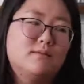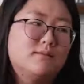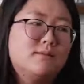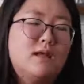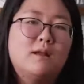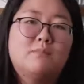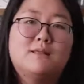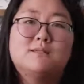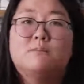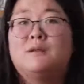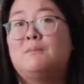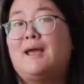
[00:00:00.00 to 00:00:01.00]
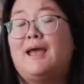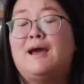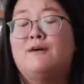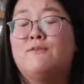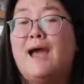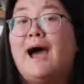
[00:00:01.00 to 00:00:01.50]
setup that somebody might
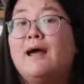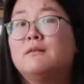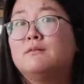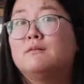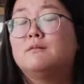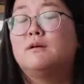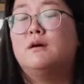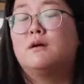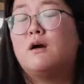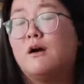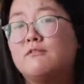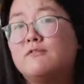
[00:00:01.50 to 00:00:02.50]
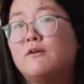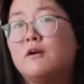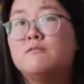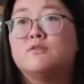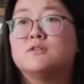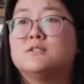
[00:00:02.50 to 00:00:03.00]
have at a coffee
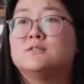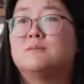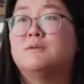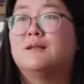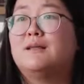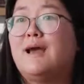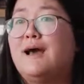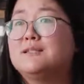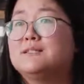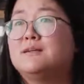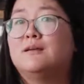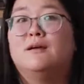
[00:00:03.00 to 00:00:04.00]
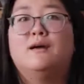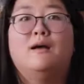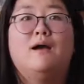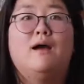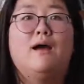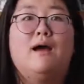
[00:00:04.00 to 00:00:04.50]
farm versus somebody that has it
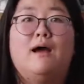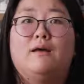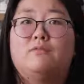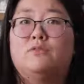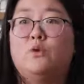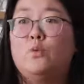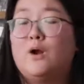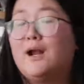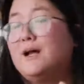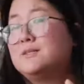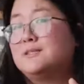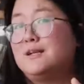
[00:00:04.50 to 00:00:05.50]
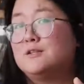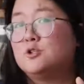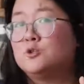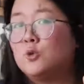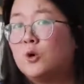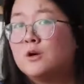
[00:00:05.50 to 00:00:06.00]
at the warehouse that it's
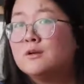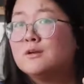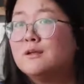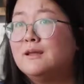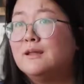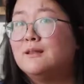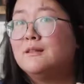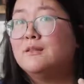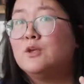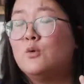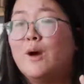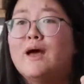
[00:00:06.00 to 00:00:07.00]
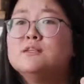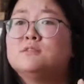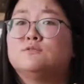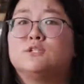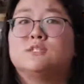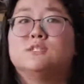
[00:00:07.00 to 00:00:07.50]
stored in the US
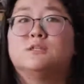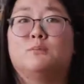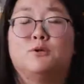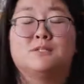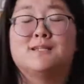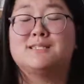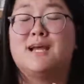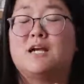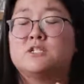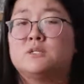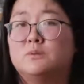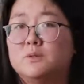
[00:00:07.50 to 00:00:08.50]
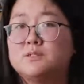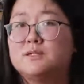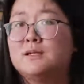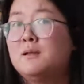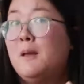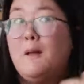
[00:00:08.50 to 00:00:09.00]
versus the person that's actually
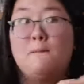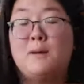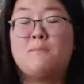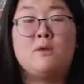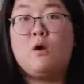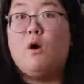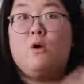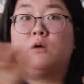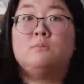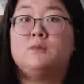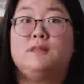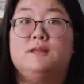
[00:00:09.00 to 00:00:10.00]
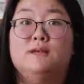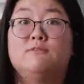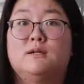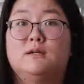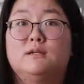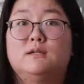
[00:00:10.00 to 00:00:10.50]
roasting it might be all completely different.